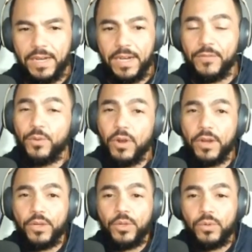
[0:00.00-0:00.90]
If you are
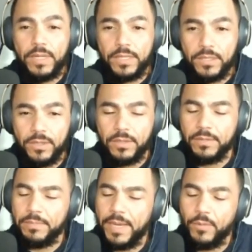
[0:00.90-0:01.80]
a new listener,
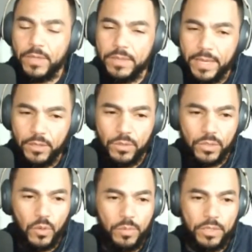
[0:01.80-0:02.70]
man, we thank you
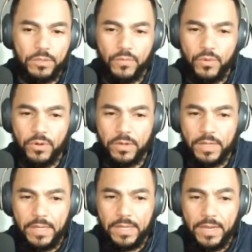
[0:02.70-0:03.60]
so much for
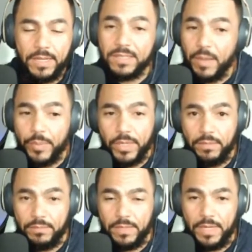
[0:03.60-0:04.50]
stopping
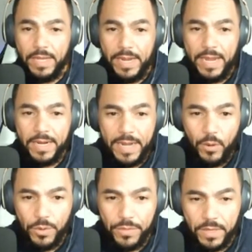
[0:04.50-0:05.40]
in and hanging out
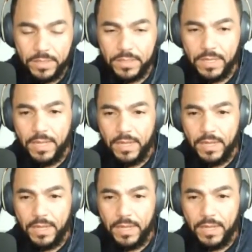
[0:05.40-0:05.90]
with us.